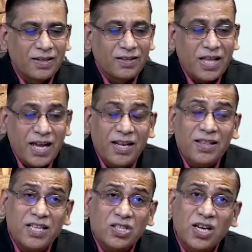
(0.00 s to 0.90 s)

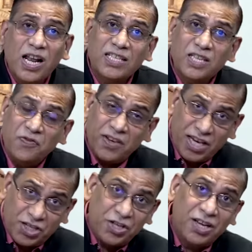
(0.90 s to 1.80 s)
Then this
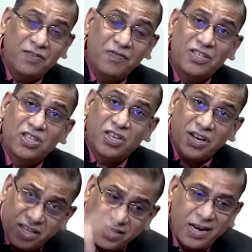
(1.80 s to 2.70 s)
classification, which is
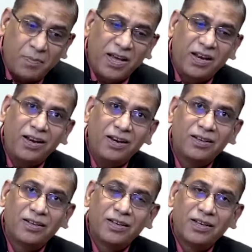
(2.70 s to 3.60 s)
reasonable,
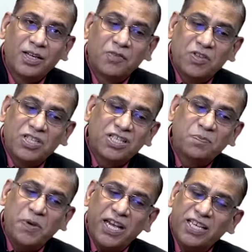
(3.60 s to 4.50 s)
which
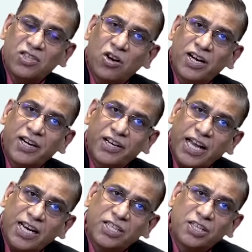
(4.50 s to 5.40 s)
is based on
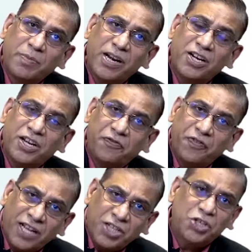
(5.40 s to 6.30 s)
intelligible
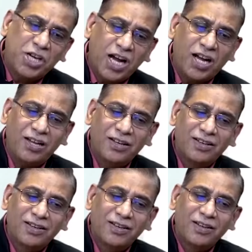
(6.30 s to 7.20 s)
differentia,
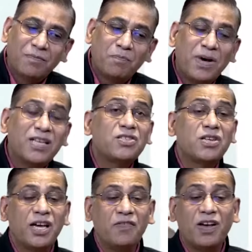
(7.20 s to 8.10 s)

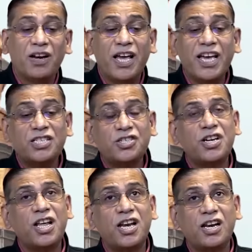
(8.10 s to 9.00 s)
must have a
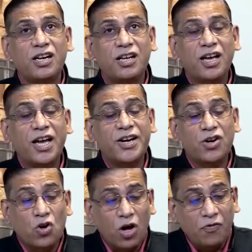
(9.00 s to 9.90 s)
rational
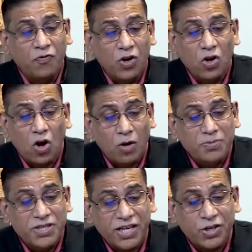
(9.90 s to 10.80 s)
and lawful
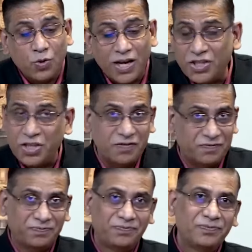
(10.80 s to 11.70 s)
object to achieve.